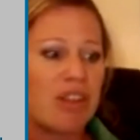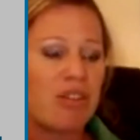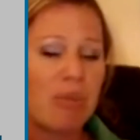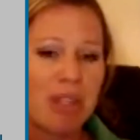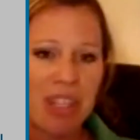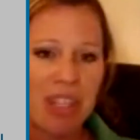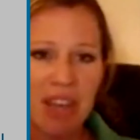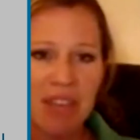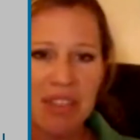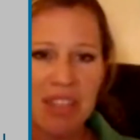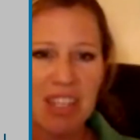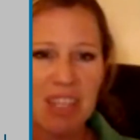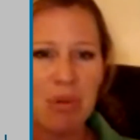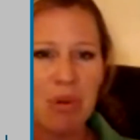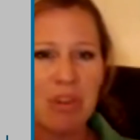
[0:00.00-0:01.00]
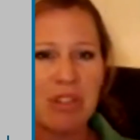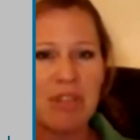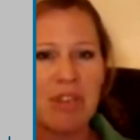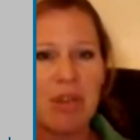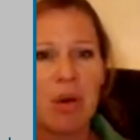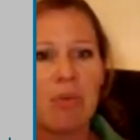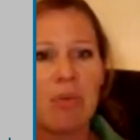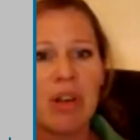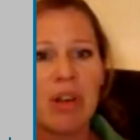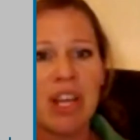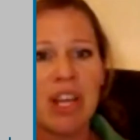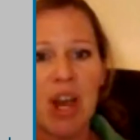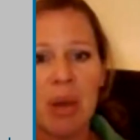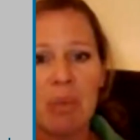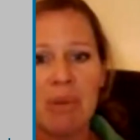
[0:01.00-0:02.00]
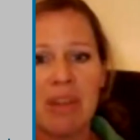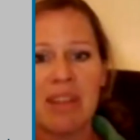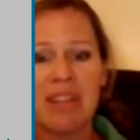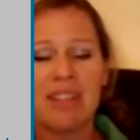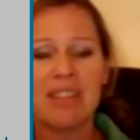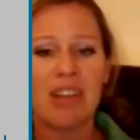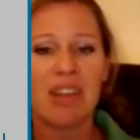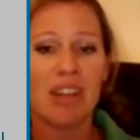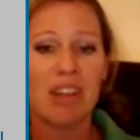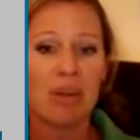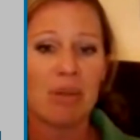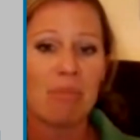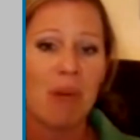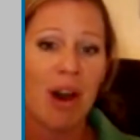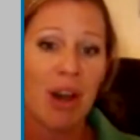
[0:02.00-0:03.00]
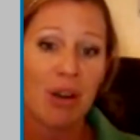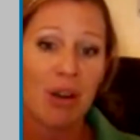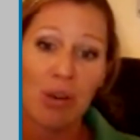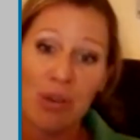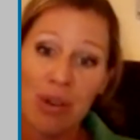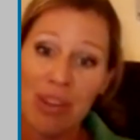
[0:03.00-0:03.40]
So from a dive centre's point of view, I'm really hoping that this is going to compile